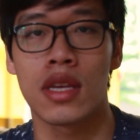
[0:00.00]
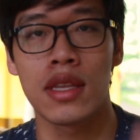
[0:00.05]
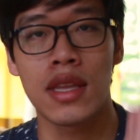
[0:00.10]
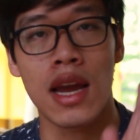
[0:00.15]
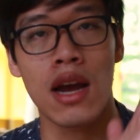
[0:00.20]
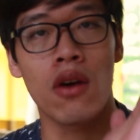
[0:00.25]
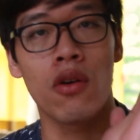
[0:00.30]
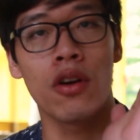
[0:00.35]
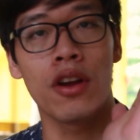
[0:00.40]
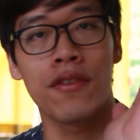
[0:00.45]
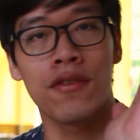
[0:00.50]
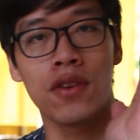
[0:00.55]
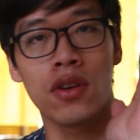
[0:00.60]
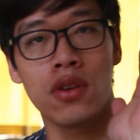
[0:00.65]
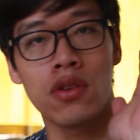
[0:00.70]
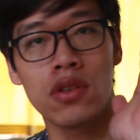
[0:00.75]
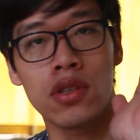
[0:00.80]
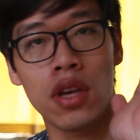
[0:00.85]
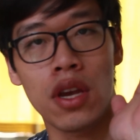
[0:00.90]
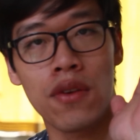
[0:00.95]
And now, if you
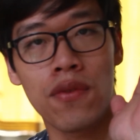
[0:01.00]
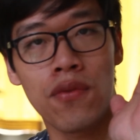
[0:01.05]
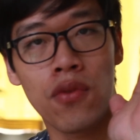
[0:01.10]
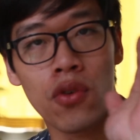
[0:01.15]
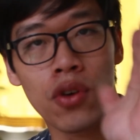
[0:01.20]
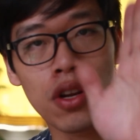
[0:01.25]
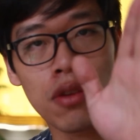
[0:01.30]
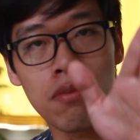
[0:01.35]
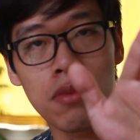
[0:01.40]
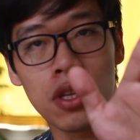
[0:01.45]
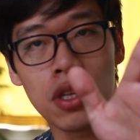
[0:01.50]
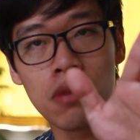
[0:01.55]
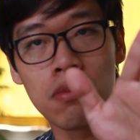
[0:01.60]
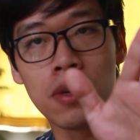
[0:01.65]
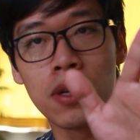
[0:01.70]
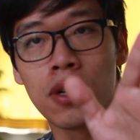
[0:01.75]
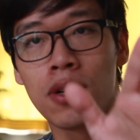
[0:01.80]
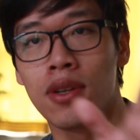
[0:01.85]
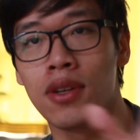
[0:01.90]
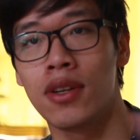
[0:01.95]
use a
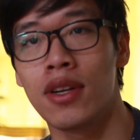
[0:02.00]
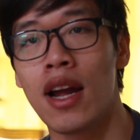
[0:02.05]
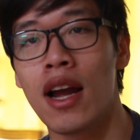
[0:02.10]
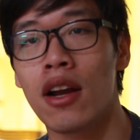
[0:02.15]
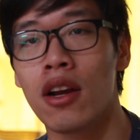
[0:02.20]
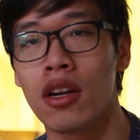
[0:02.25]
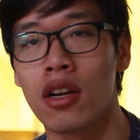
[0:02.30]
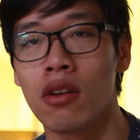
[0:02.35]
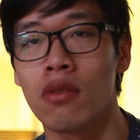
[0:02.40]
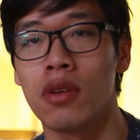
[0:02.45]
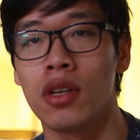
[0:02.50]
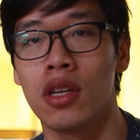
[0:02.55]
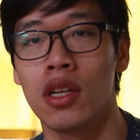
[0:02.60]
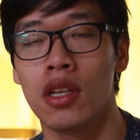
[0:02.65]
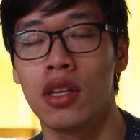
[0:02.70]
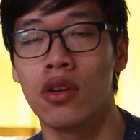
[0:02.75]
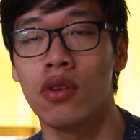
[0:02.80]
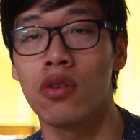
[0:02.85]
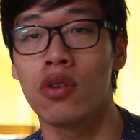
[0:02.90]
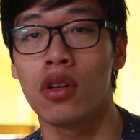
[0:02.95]
40mm, you're not going to
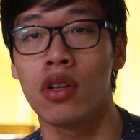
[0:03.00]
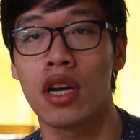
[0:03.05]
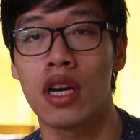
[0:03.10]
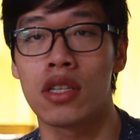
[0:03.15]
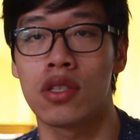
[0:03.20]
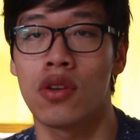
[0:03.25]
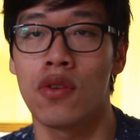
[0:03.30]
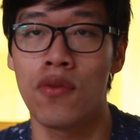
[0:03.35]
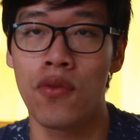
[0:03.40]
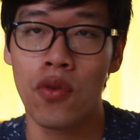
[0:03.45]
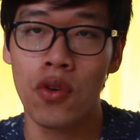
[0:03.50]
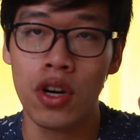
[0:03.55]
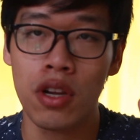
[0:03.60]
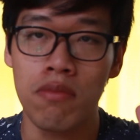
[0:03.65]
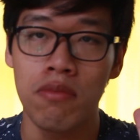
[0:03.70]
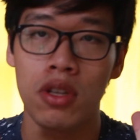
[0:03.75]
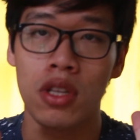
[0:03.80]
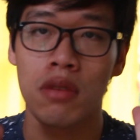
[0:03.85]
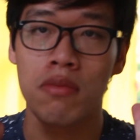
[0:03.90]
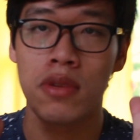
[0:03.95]
really utilize a
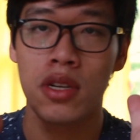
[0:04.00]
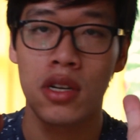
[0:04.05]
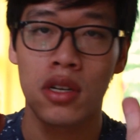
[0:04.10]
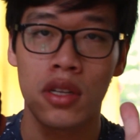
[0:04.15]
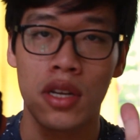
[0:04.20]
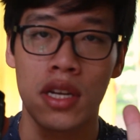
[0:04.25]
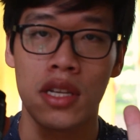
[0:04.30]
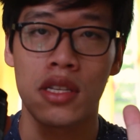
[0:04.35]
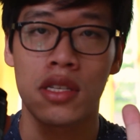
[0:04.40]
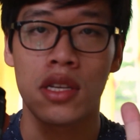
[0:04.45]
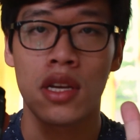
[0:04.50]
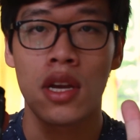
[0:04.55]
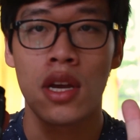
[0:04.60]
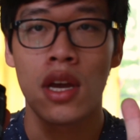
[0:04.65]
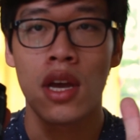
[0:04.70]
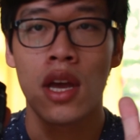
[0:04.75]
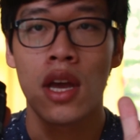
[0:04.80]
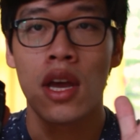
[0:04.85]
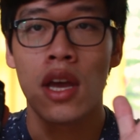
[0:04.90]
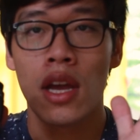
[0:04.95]
40mm lens
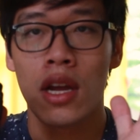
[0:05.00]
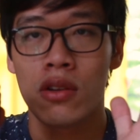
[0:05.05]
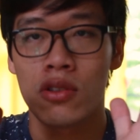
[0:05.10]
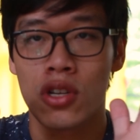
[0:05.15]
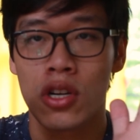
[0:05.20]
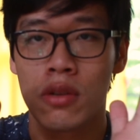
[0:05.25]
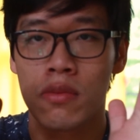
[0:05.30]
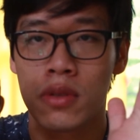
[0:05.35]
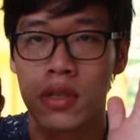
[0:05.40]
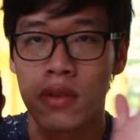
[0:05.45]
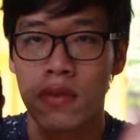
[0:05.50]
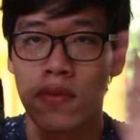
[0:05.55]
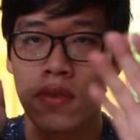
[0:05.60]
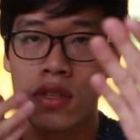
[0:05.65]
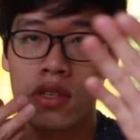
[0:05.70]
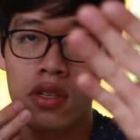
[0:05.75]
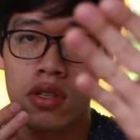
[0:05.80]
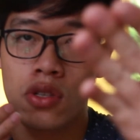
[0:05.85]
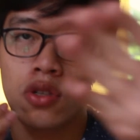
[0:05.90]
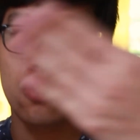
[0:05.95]
in terms of
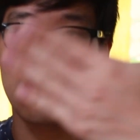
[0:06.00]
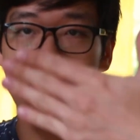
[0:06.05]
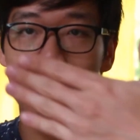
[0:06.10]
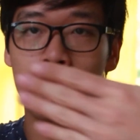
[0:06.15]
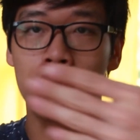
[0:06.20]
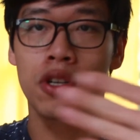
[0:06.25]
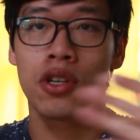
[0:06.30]
its zoom.